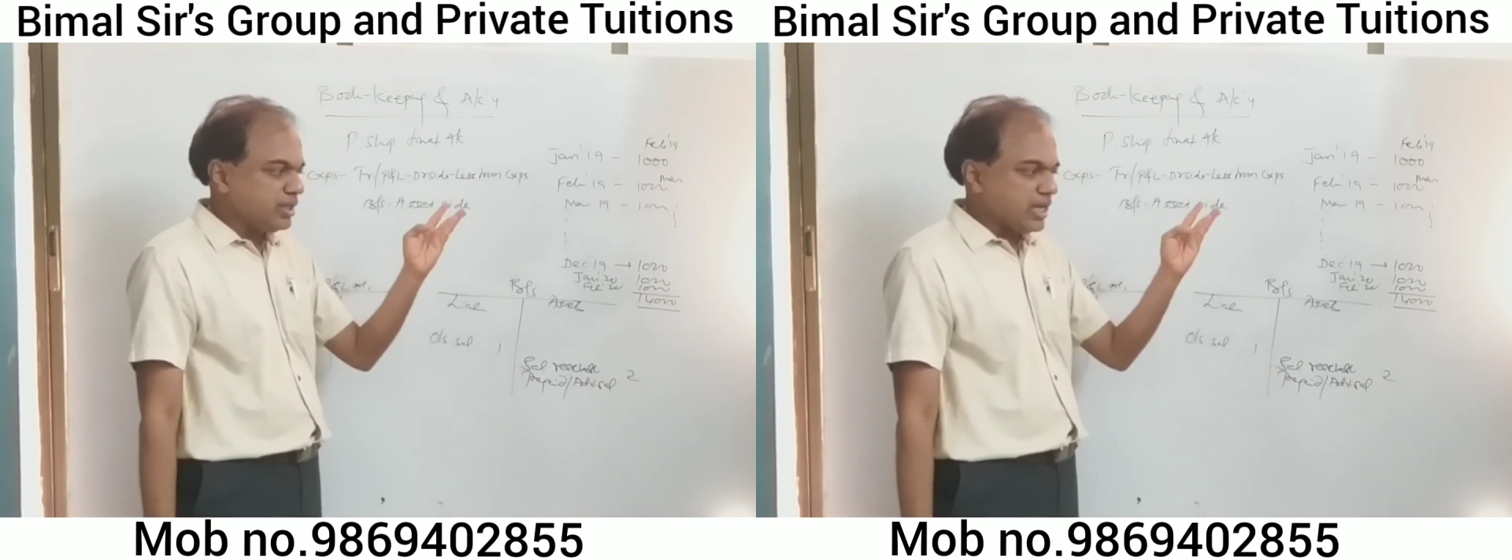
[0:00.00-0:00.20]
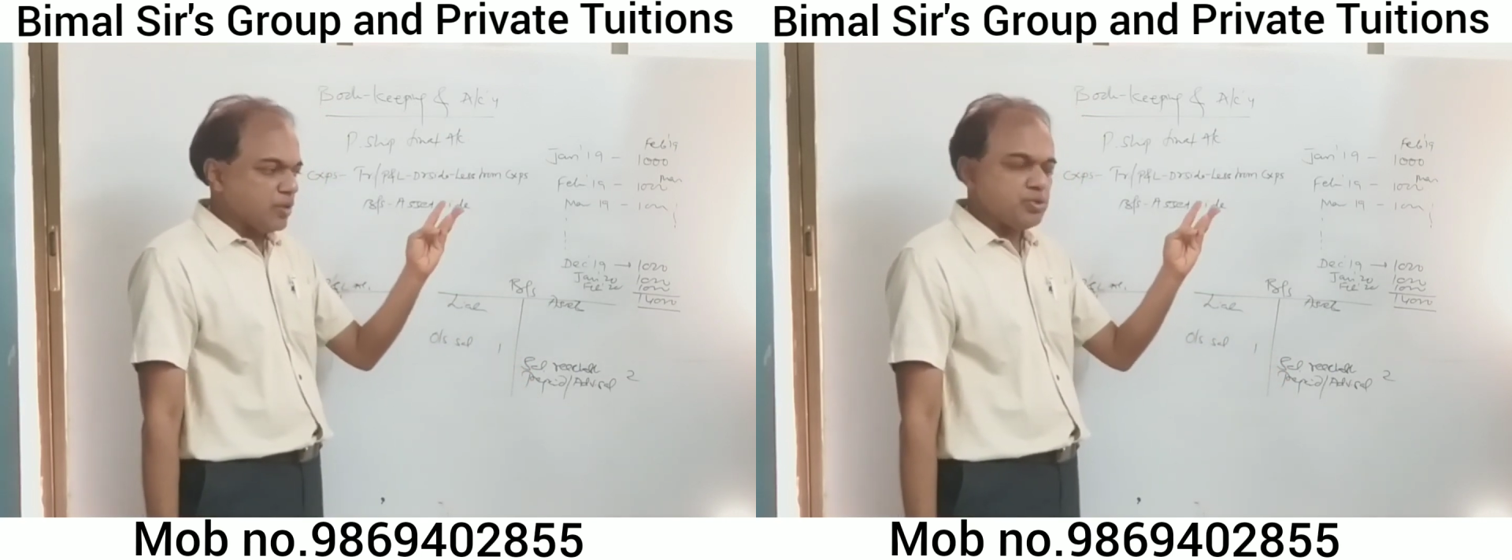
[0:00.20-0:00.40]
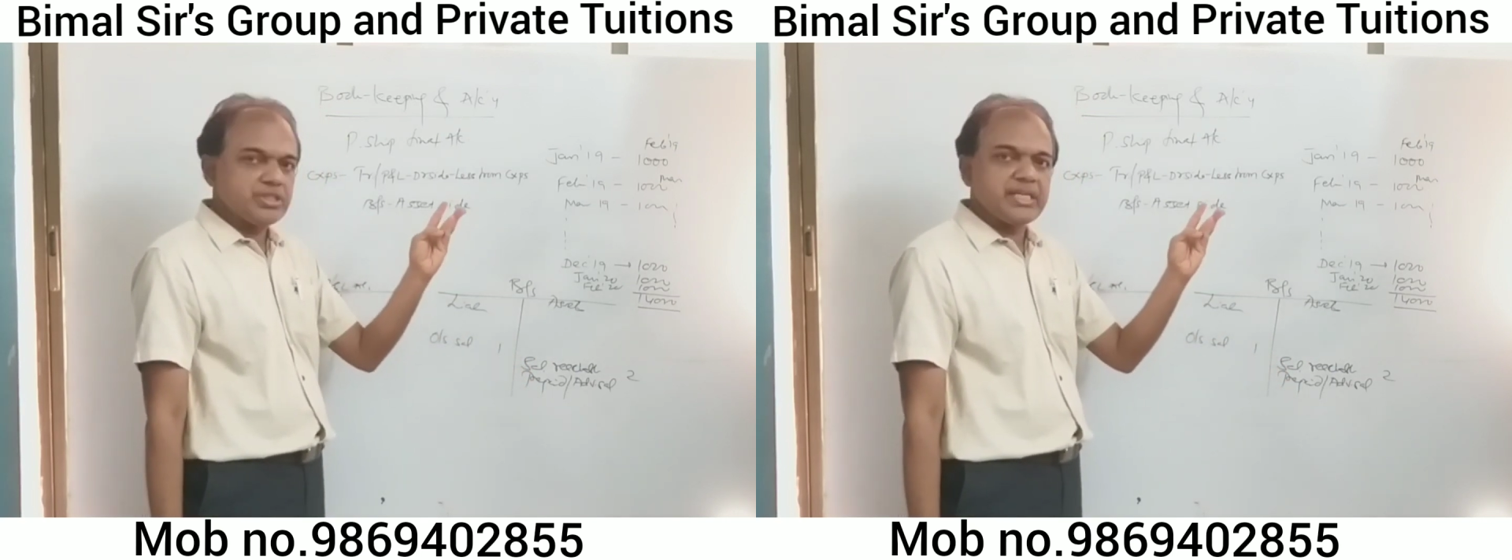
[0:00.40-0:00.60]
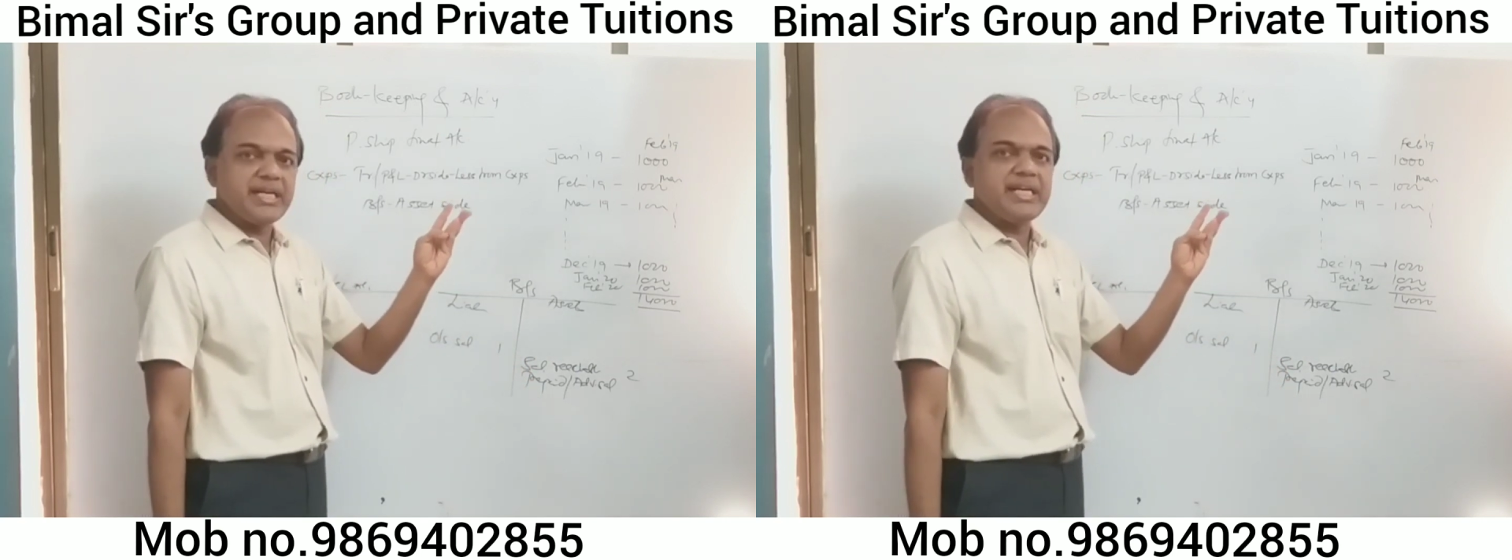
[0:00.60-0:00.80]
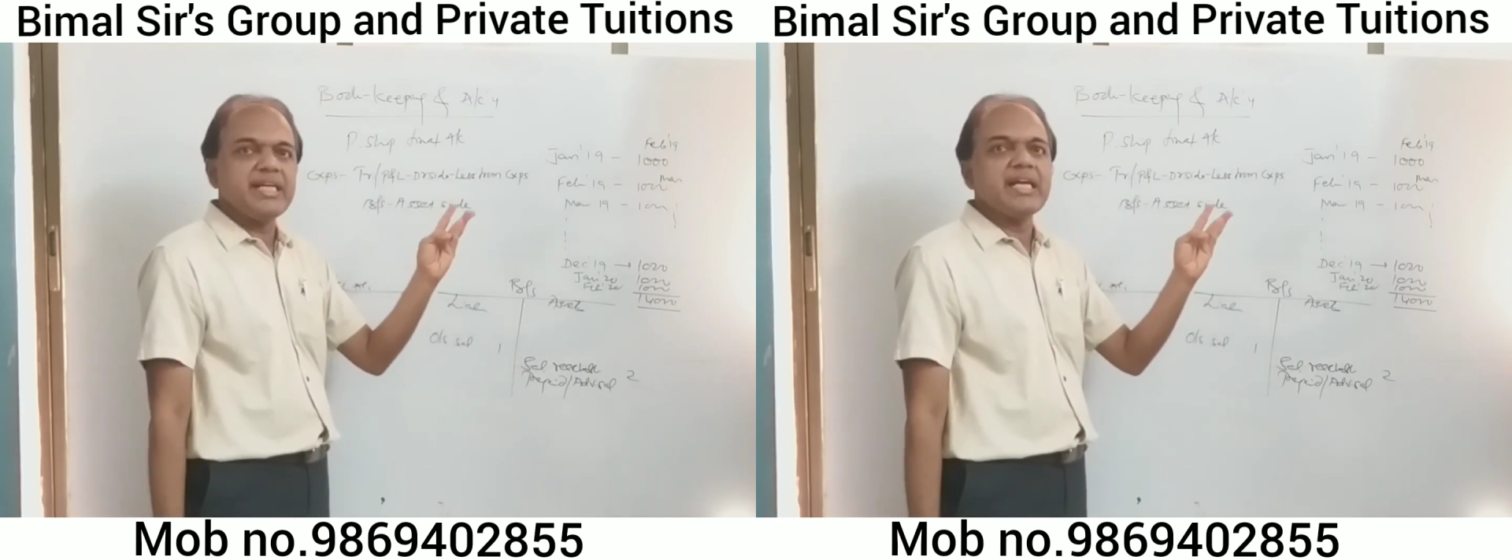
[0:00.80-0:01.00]

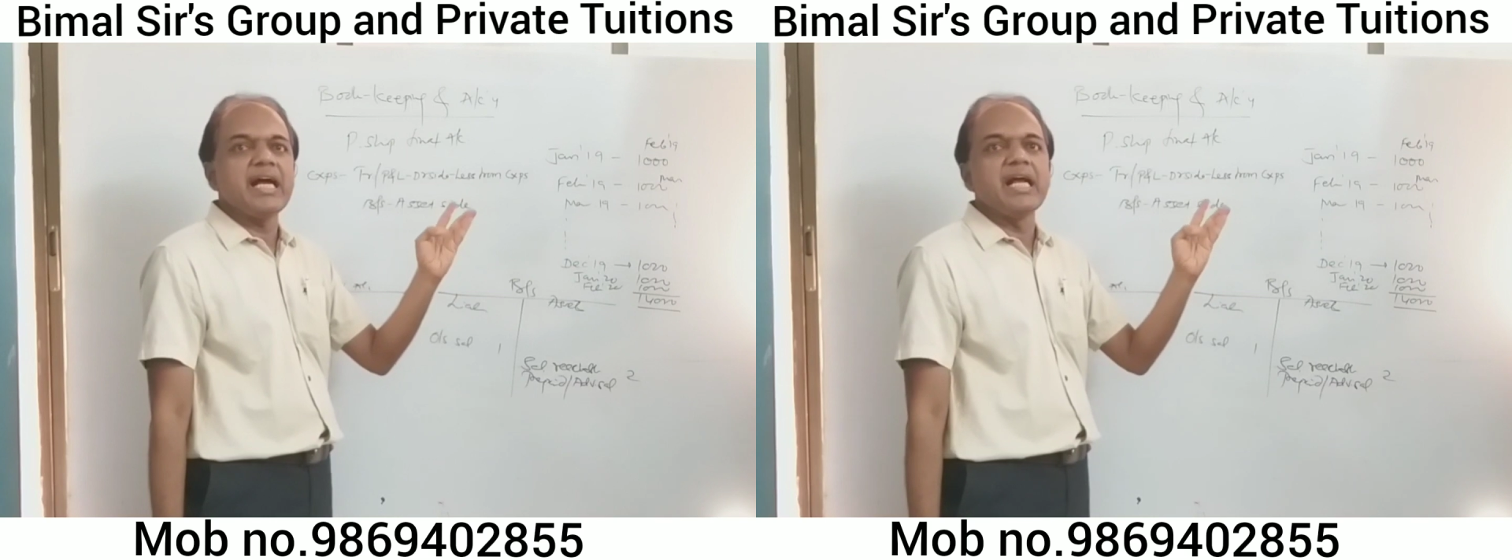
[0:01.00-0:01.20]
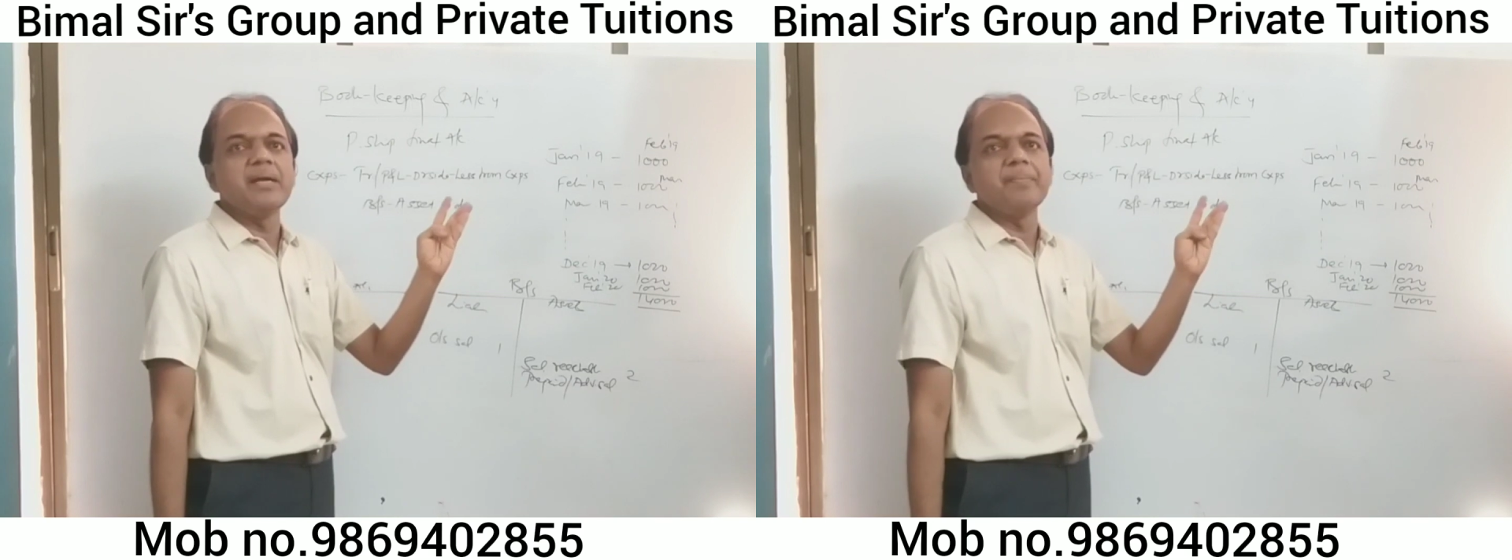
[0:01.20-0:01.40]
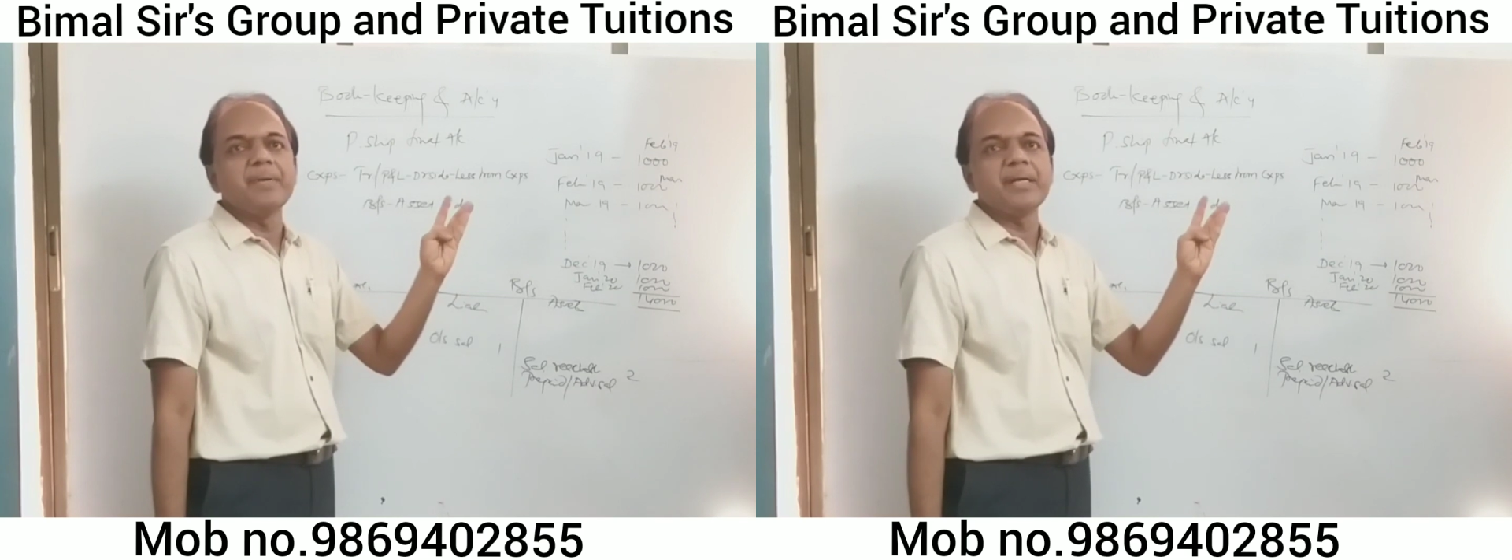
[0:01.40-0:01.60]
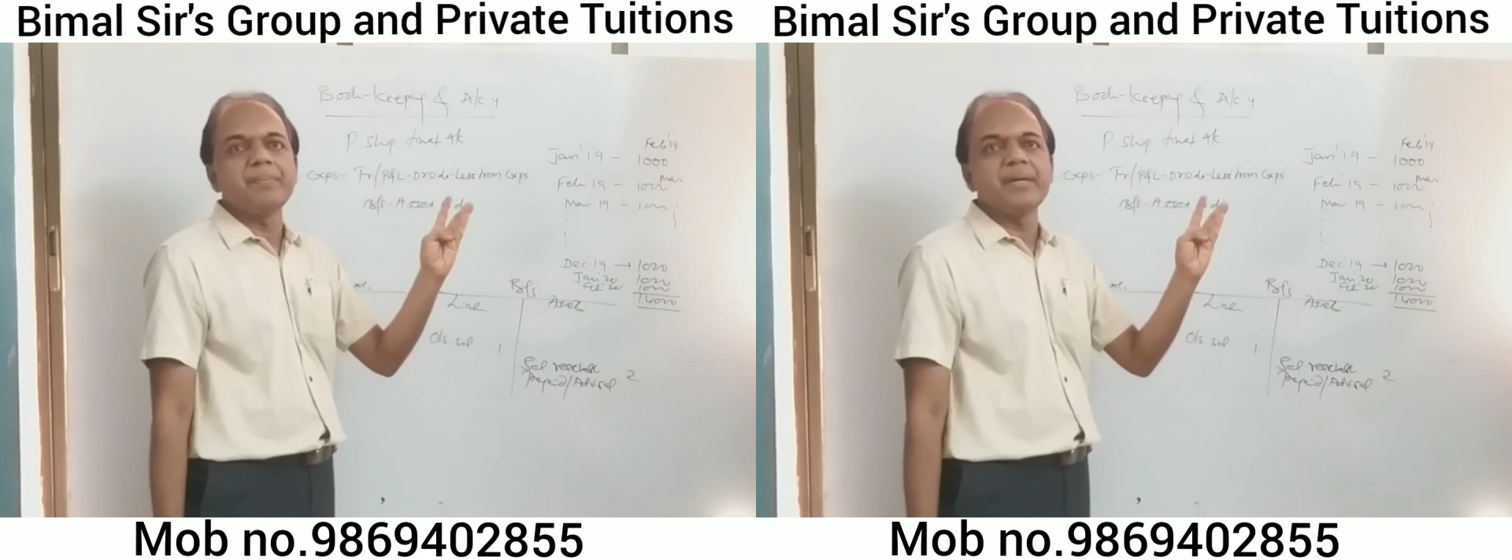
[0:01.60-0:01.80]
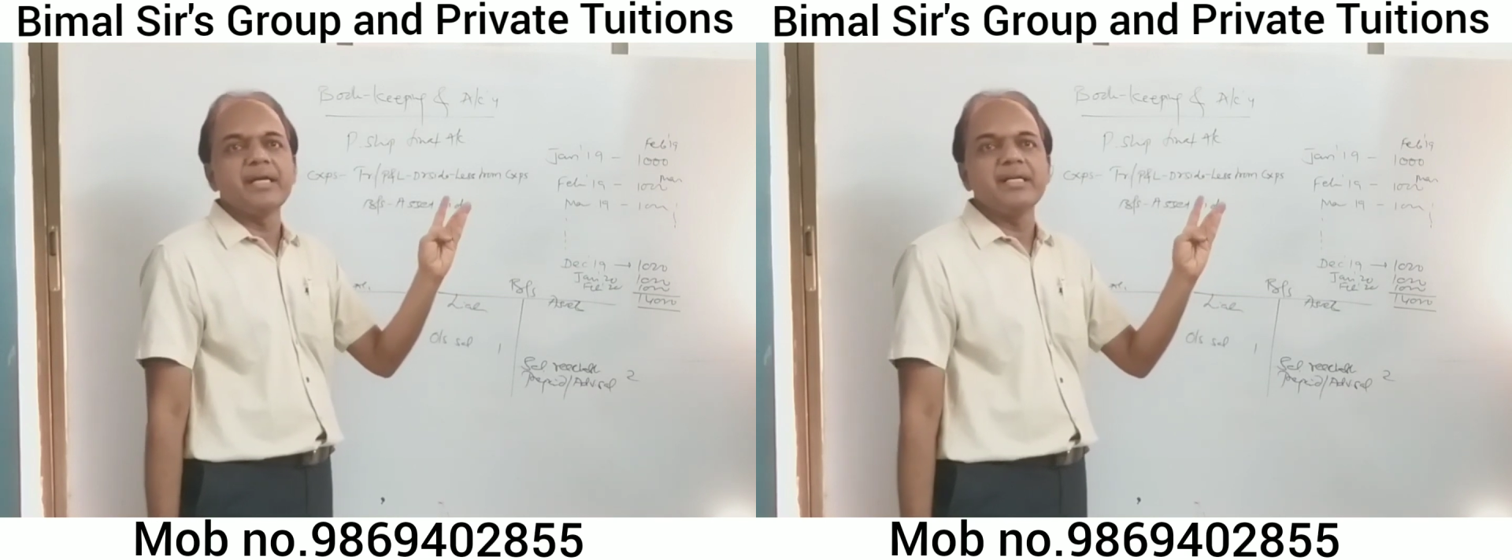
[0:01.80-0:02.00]
outstanding, and
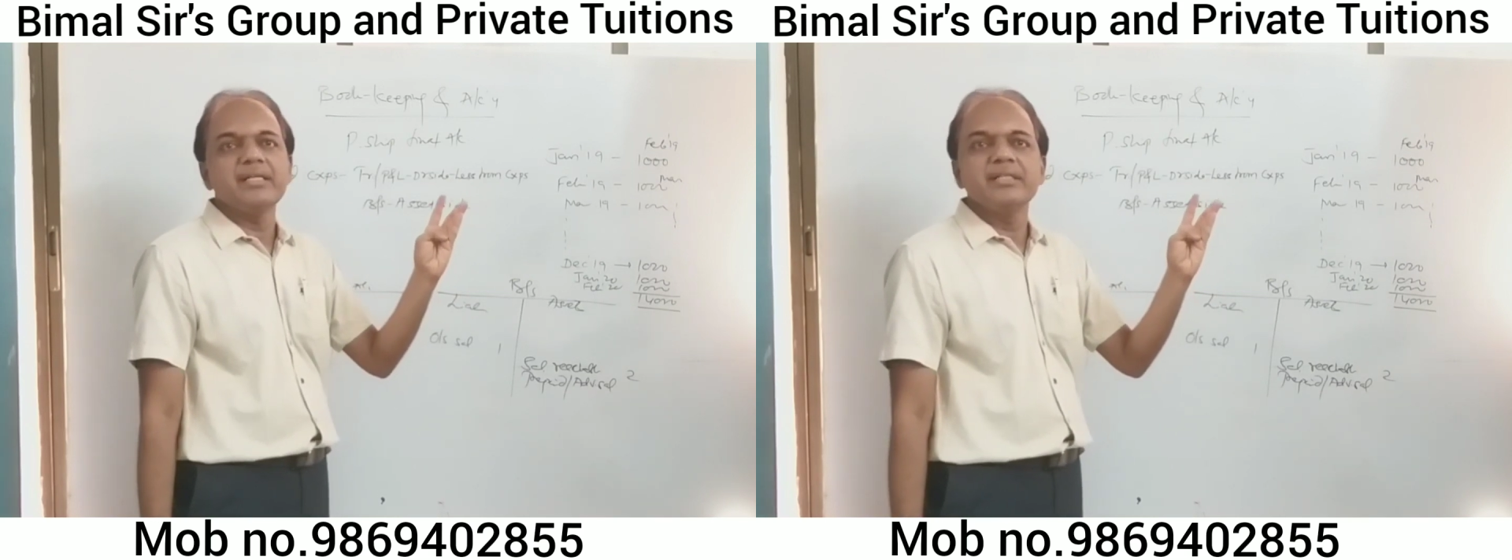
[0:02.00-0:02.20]
prepaid.